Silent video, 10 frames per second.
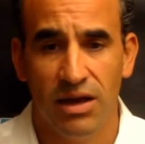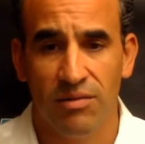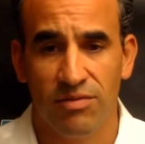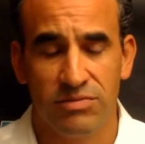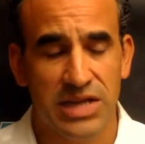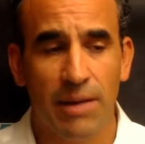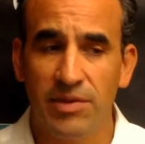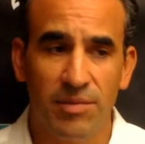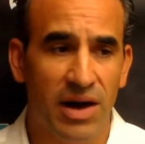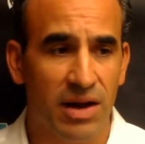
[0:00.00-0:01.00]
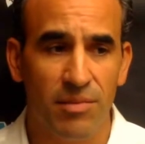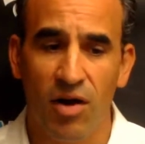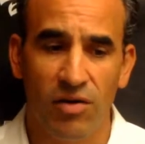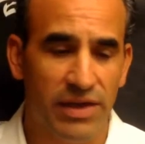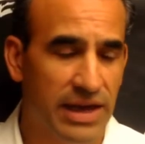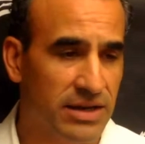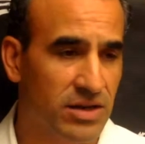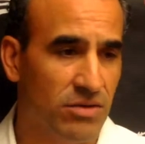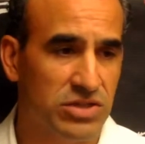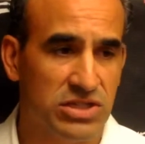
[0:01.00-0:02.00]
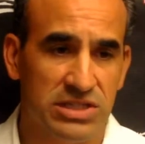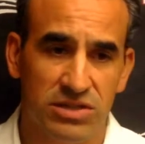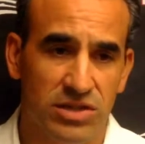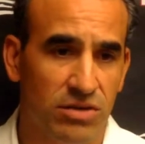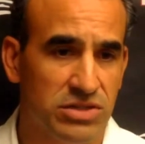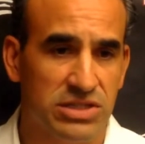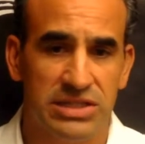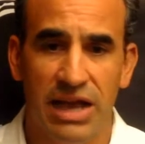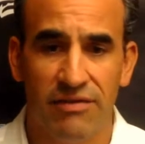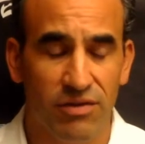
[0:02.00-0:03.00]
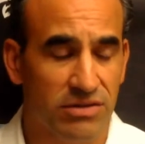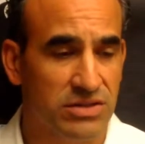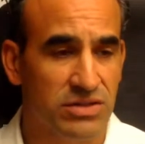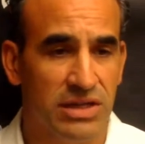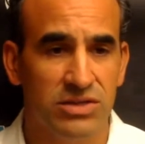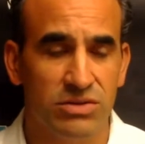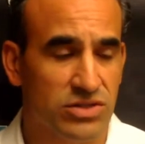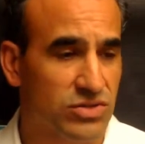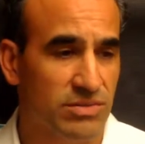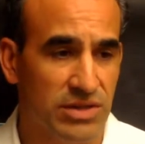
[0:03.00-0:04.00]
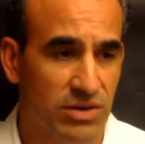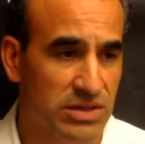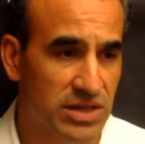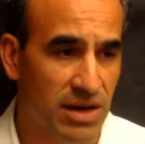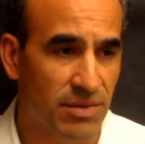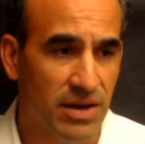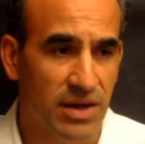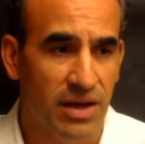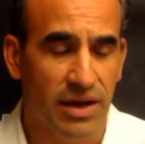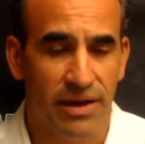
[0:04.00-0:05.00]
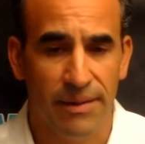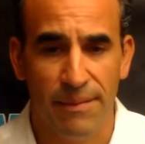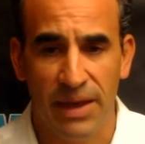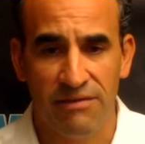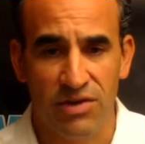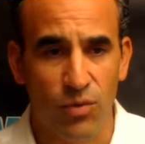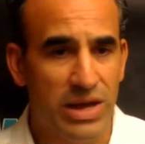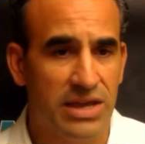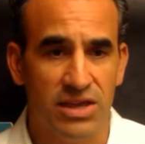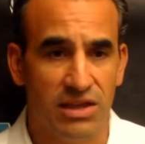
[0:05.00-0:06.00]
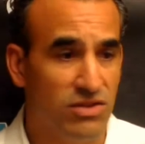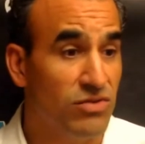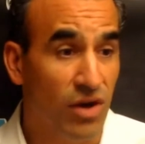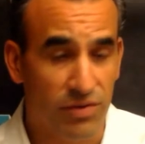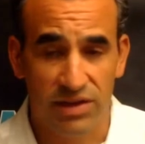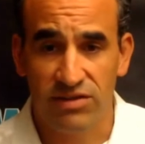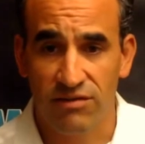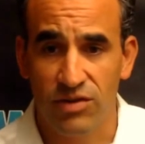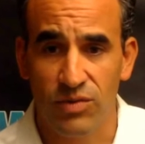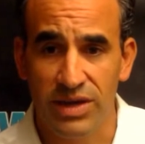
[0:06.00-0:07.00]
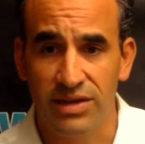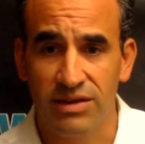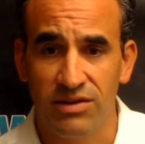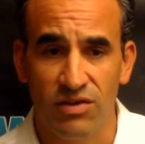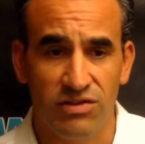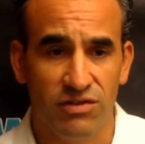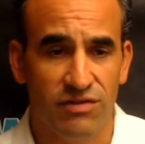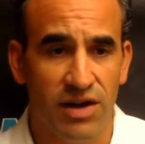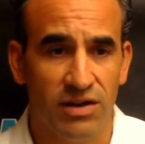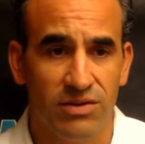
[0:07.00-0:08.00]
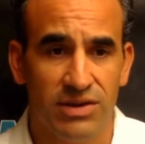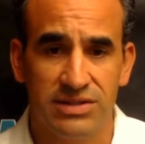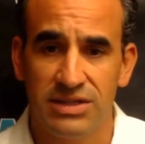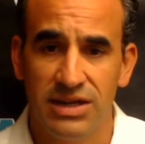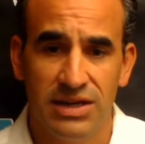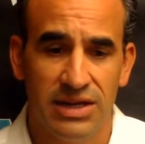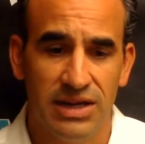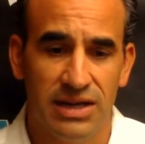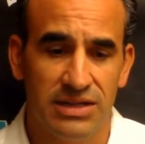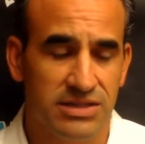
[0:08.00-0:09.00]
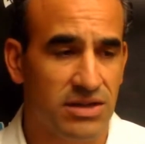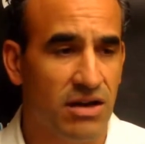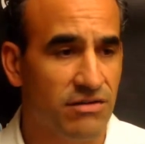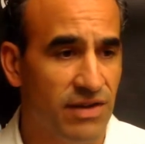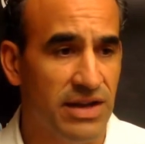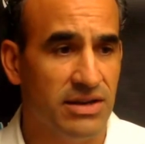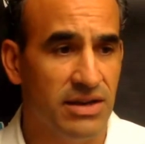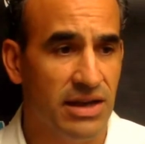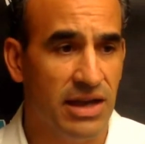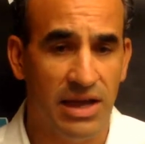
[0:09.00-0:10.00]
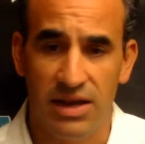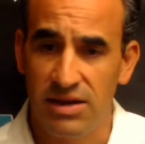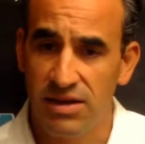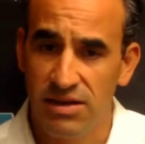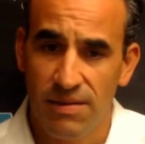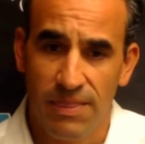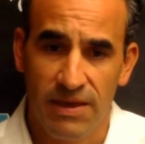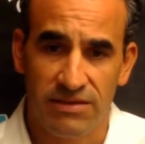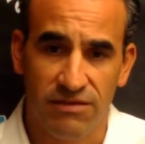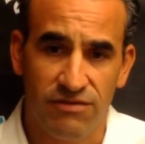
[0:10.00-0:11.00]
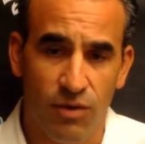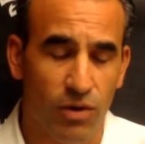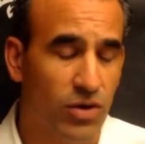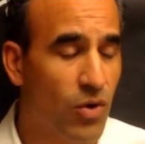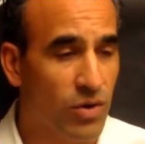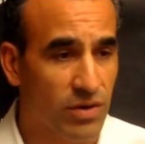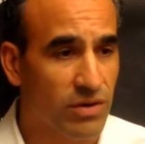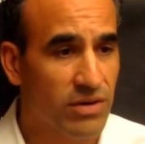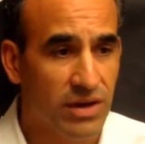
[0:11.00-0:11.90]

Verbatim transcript: From top to bottom, all the head coaches and their coaching staff do an extremely great job. Every week, and you know this, every week as you follow us, it's a dogfight, and it's a four-quarter.